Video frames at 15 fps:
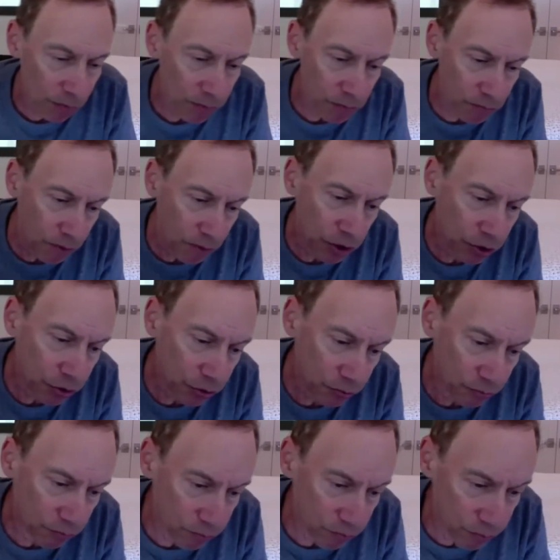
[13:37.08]
much
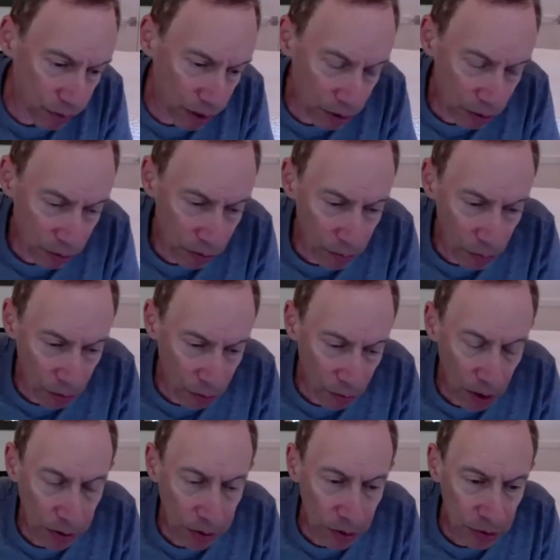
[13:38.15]
better or more
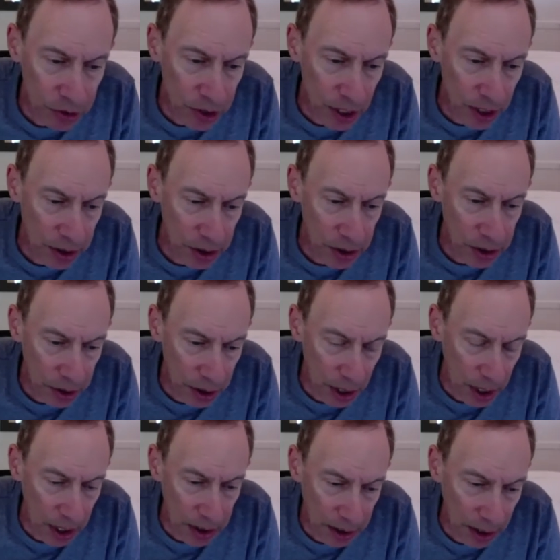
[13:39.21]
well-known scientists than
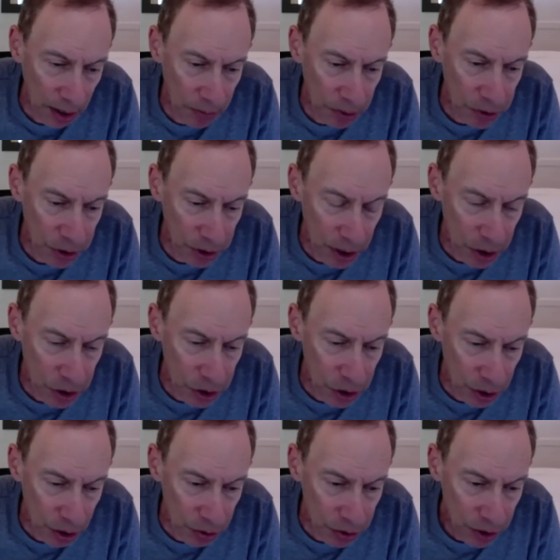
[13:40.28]
I, chemists and
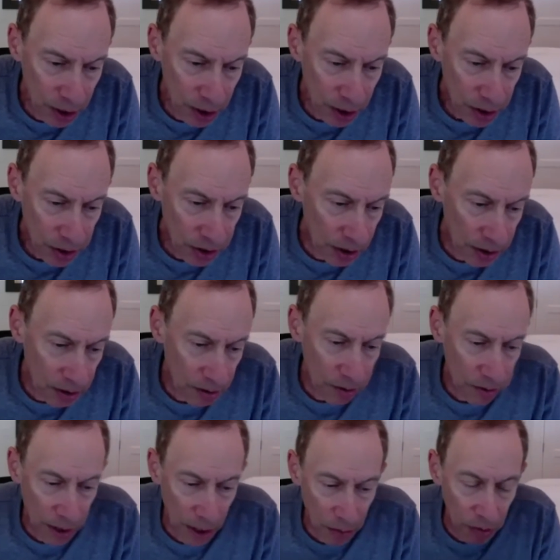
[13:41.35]
engineers, said
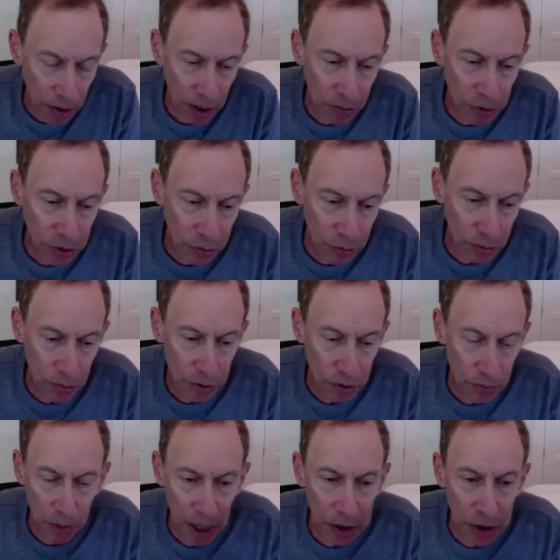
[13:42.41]
that what I was doing was
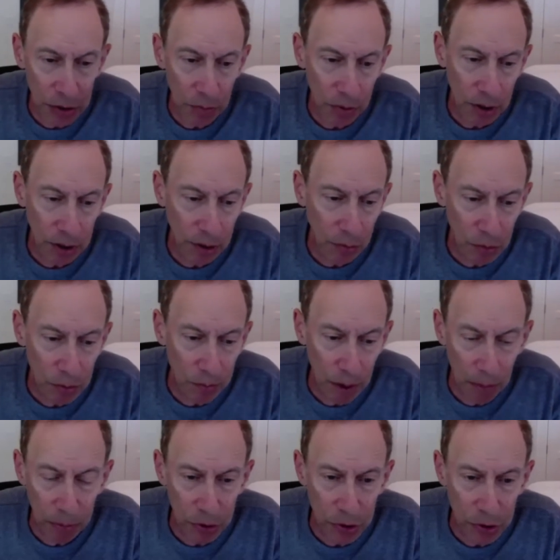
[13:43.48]
impossible. Like, we
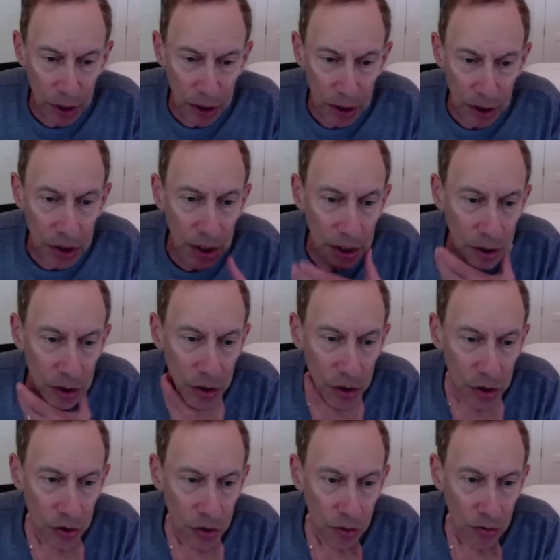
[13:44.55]
published, like I say, in this
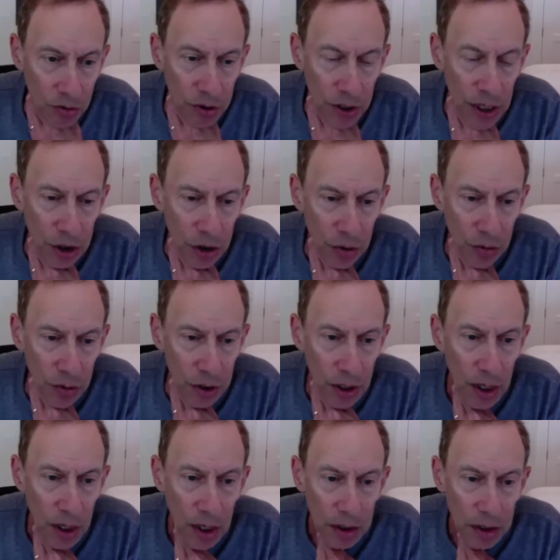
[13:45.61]
journal Nature in
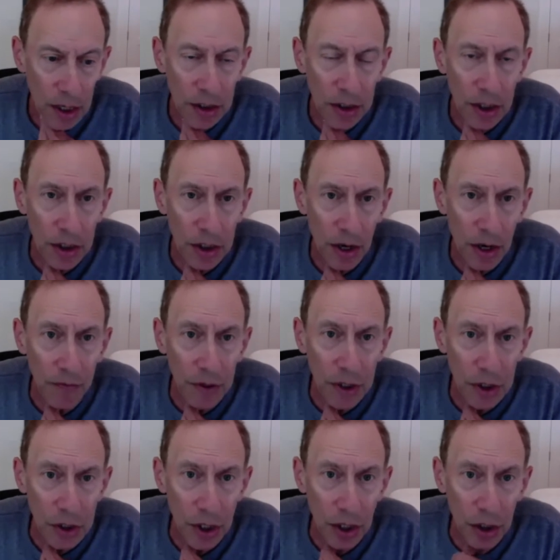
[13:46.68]

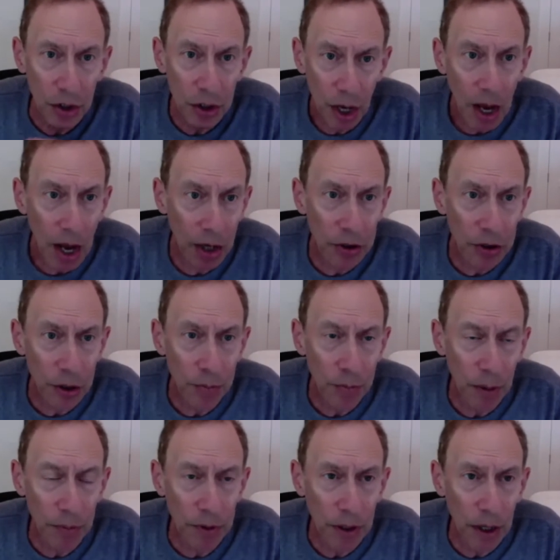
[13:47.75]
1976. Actually, that's
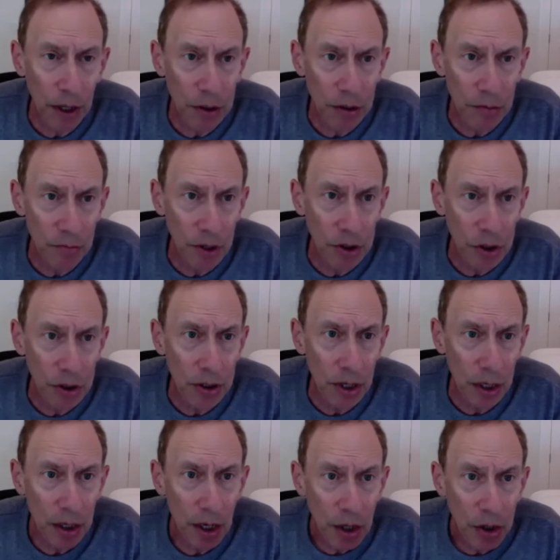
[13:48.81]
probably, I didn't mention
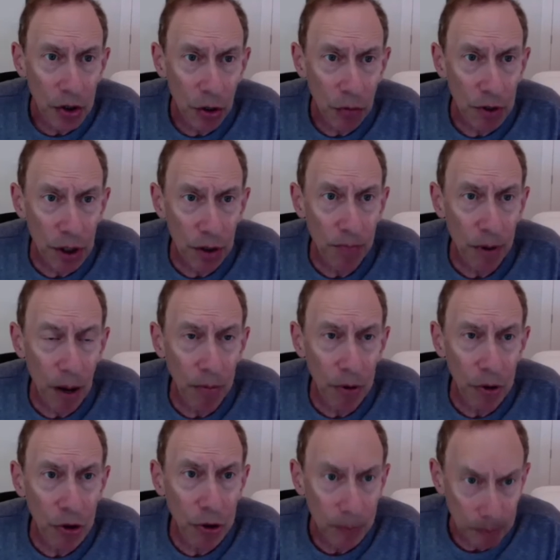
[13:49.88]
that. So we did
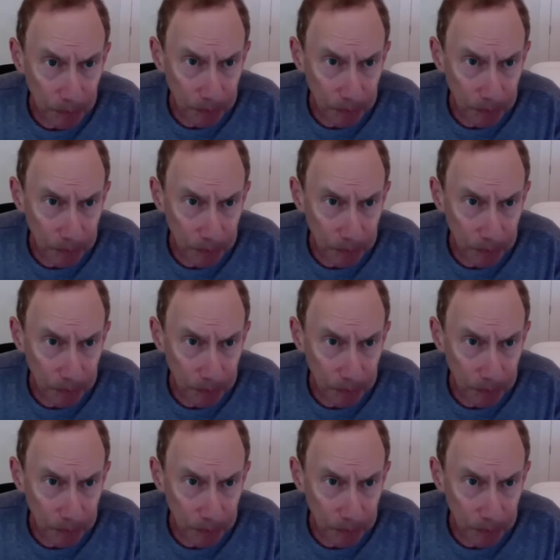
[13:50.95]
publish